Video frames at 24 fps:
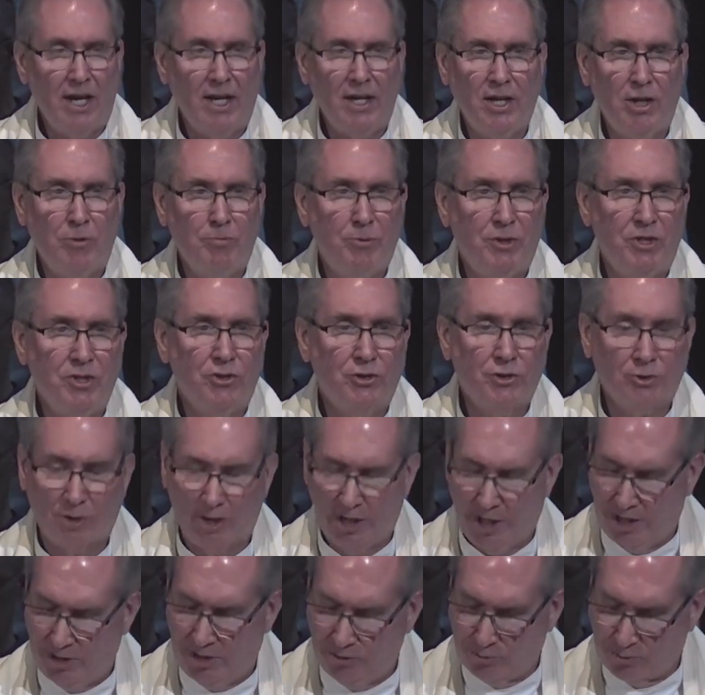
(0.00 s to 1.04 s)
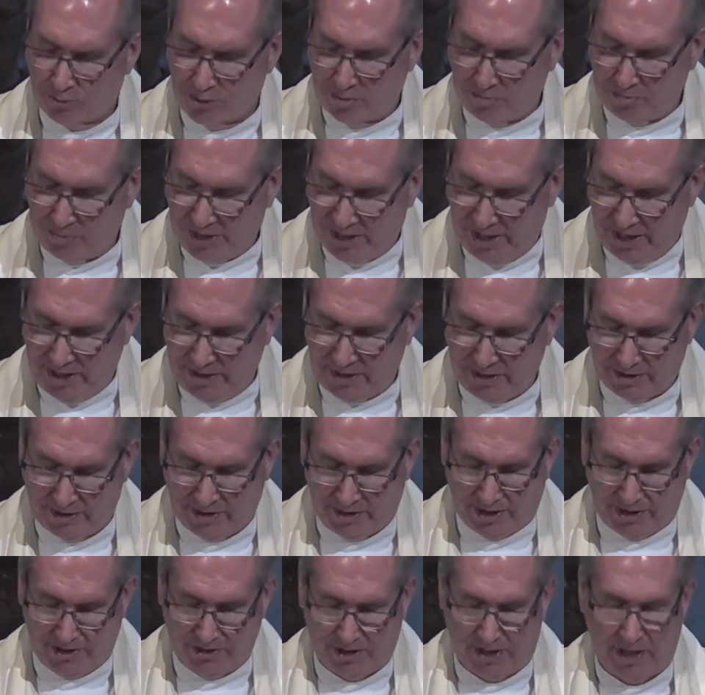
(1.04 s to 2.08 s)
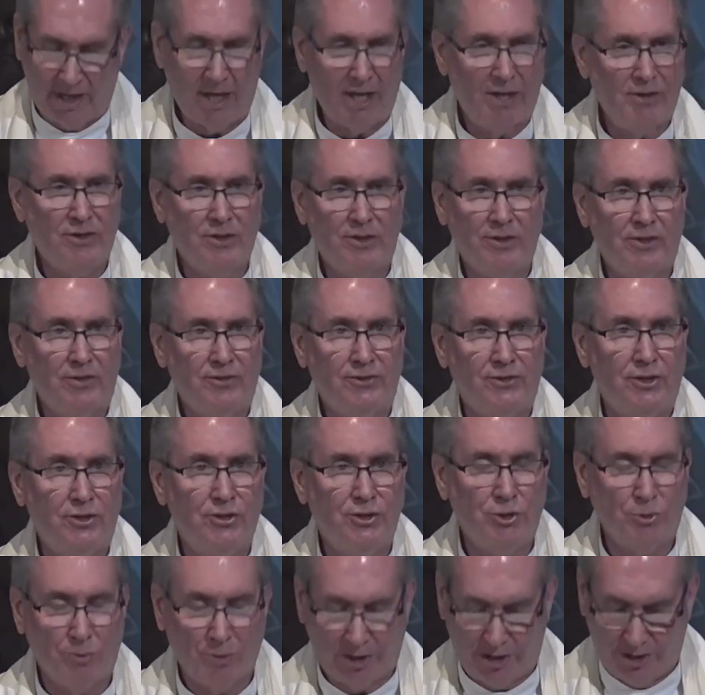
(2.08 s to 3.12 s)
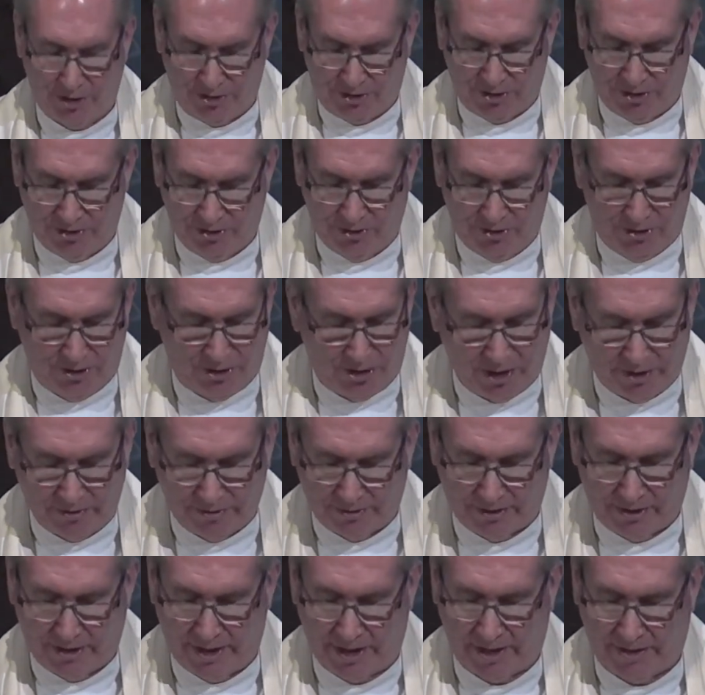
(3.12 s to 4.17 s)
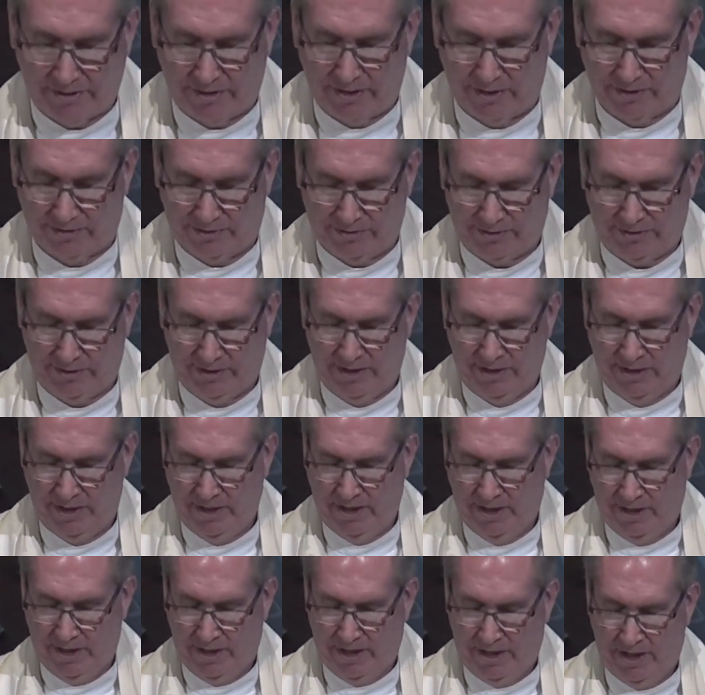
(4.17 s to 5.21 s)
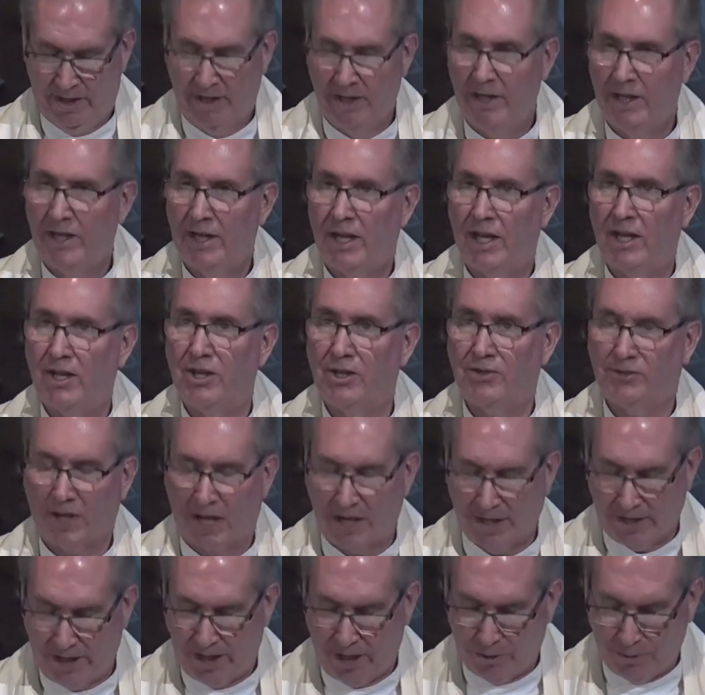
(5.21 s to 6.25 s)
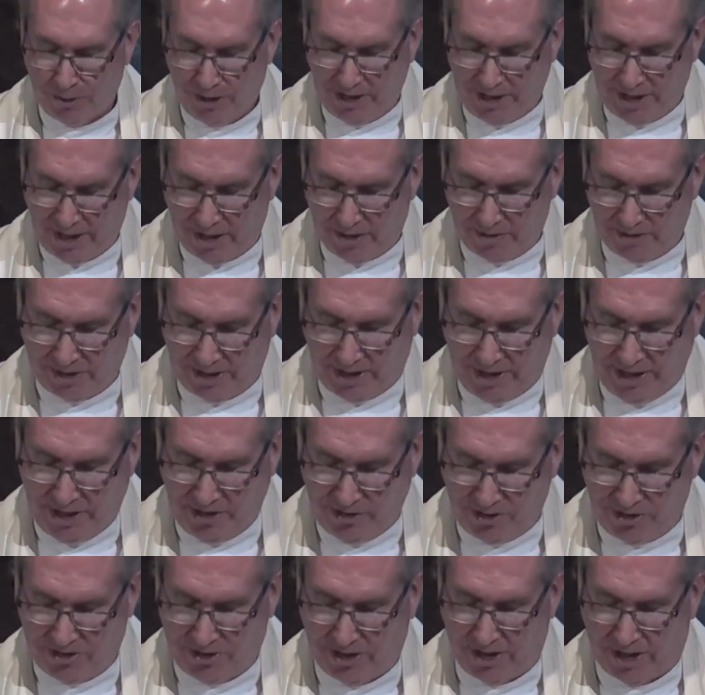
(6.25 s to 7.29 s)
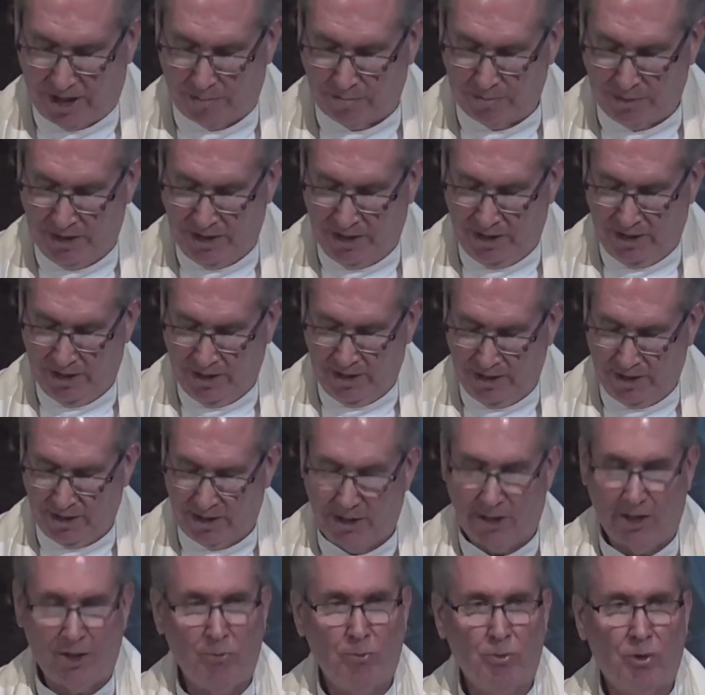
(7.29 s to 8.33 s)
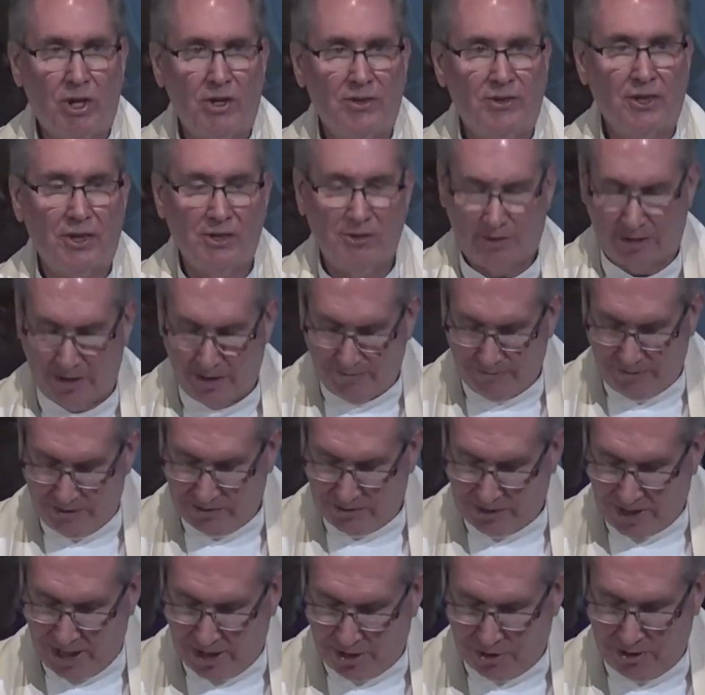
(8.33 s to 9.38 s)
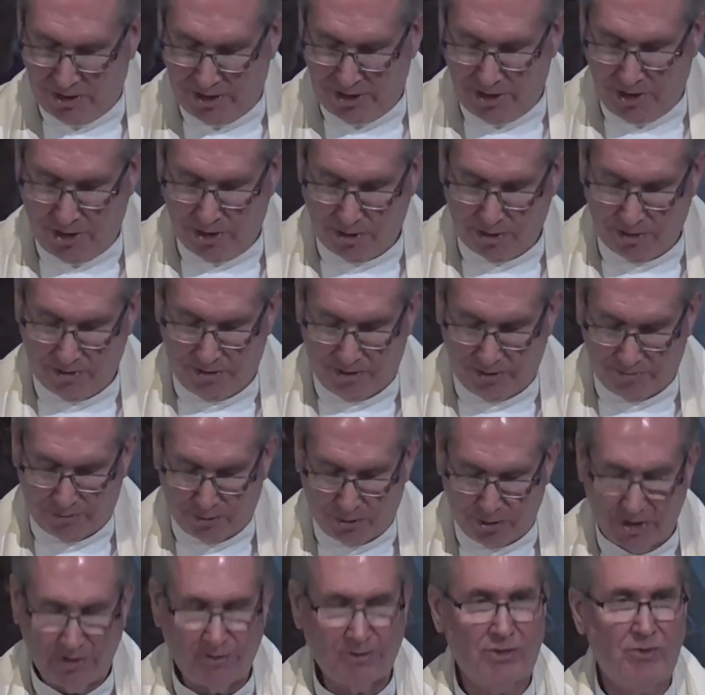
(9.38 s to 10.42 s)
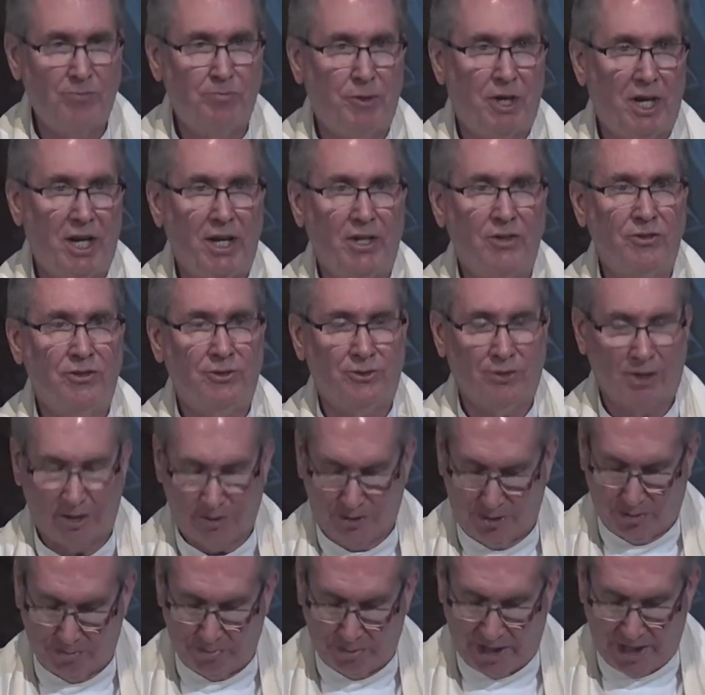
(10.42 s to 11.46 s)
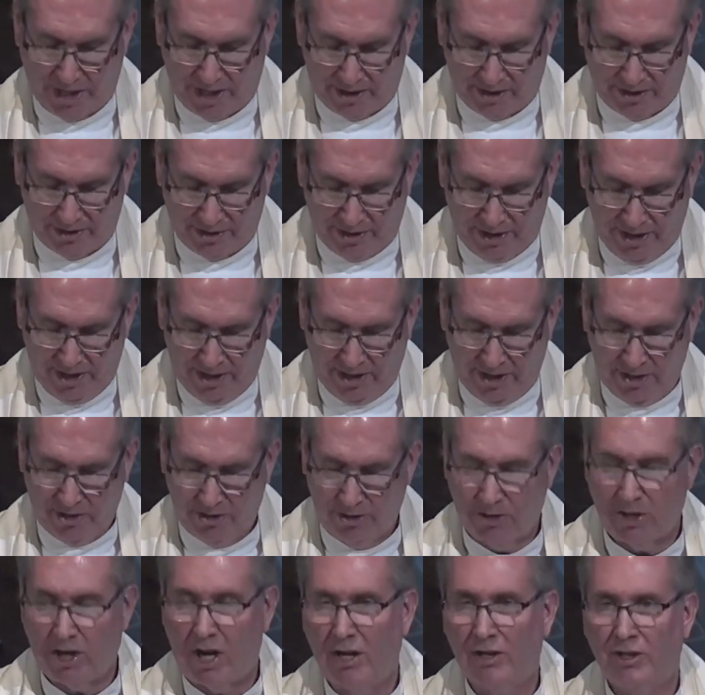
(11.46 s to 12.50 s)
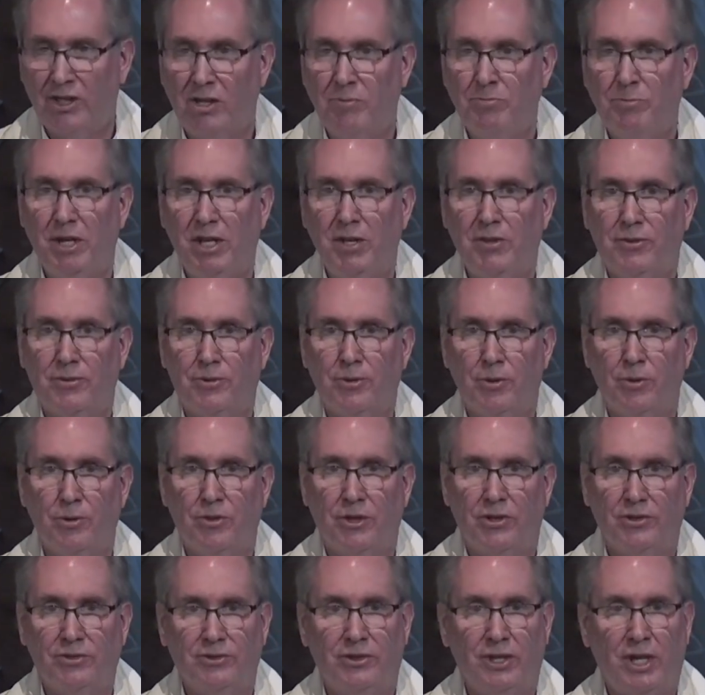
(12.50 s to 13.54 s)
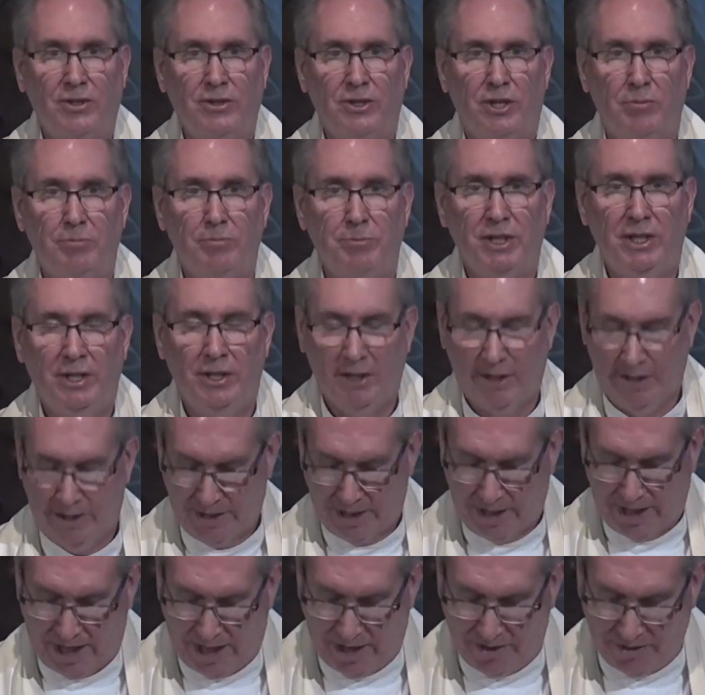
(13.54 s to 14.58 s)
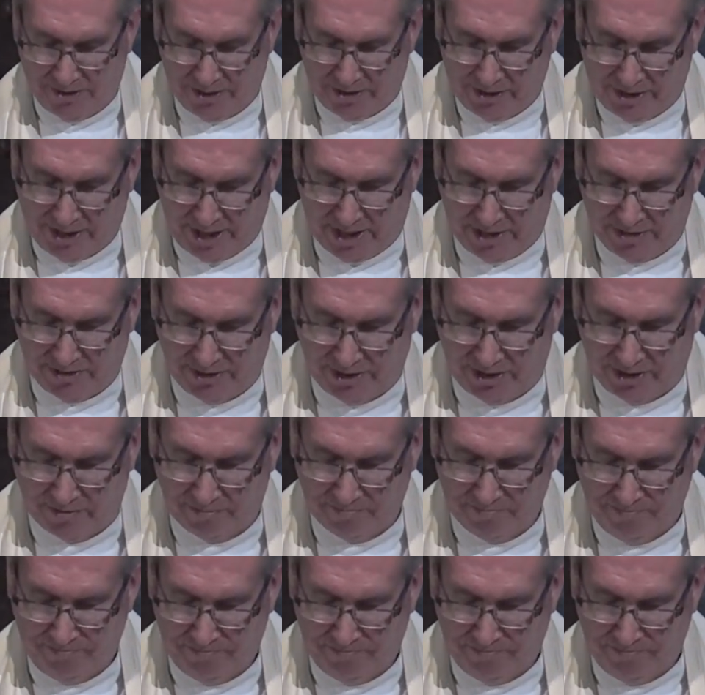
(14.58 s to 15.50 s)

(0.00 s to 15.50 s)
had been trained repeatedly to handle a situation just like this. And as I carried out each step, it was as if I could hear the voice of my instructor pilot talking me through the setup and the landing.